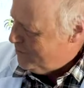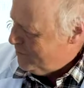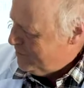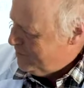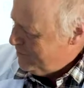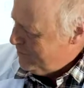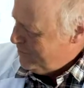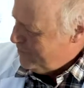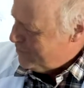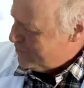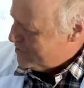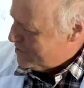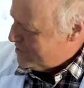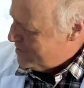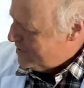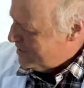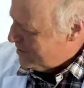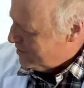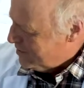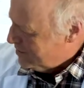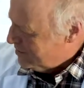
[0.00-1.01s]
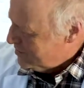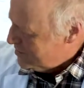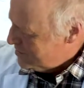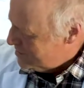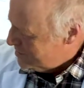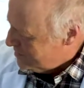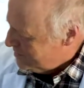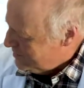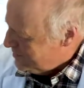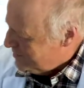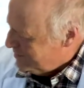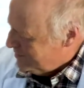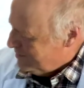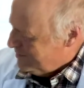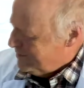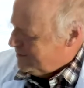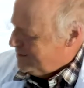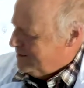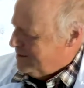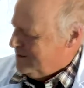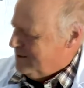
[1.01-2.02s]
one of your cells,
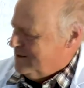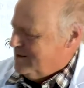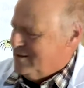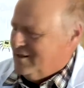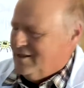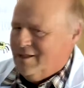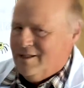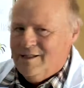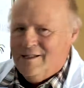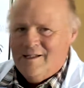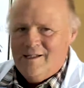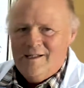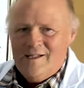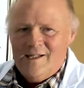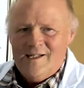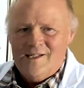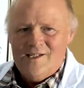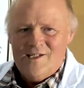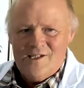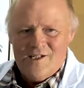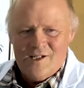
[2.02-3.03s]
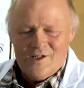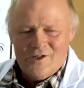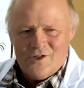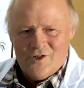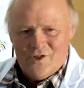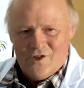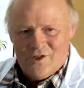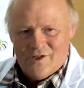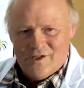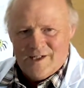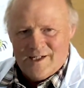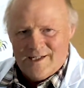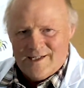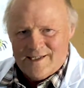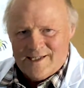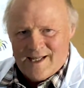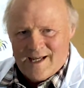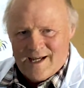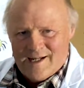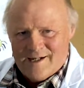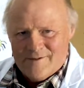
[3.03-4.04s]
it sticks on like
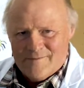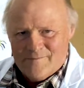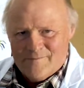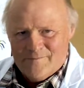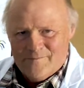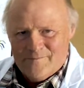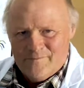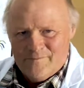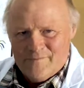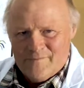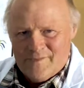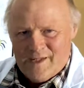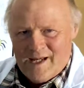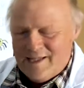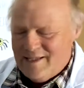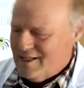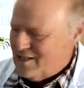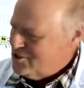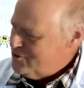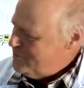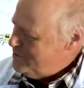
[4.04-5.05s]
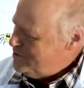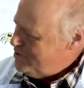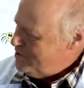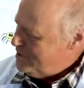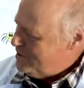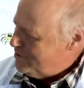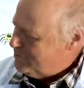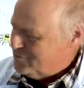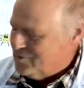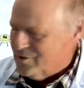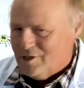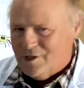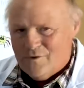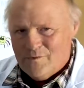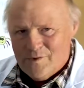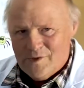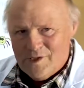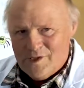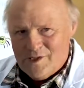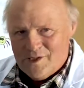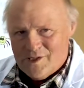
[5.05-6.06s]
that. And that's when you get really,
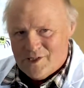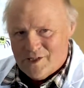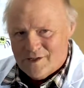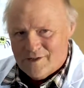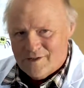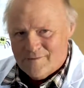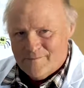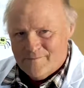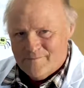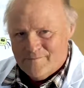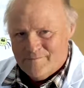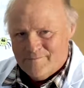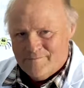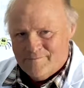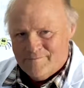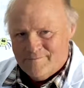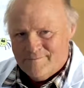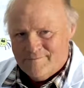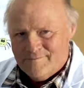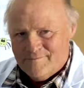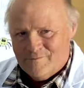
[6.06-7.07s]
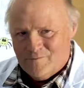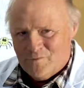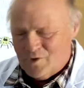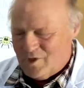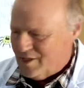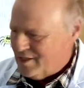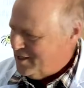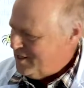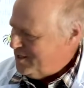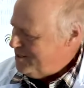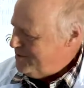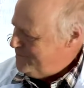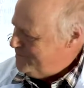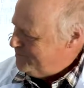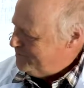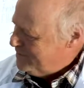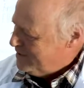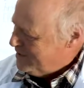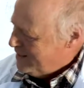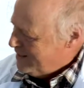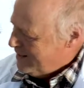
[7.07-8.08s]
really sick. Okay?
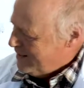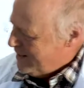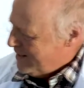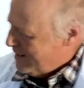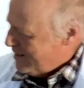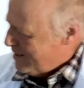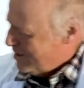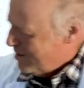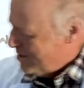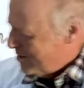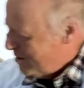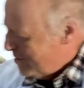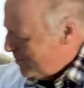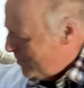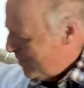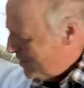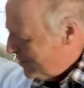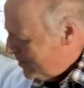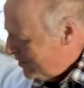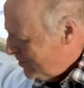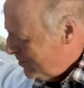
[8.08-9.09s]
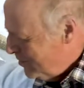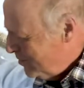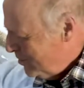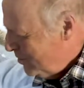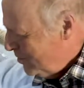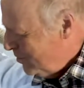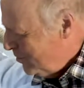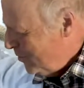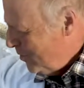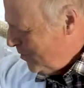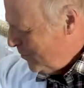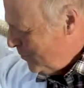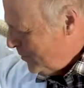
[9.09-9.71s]
But what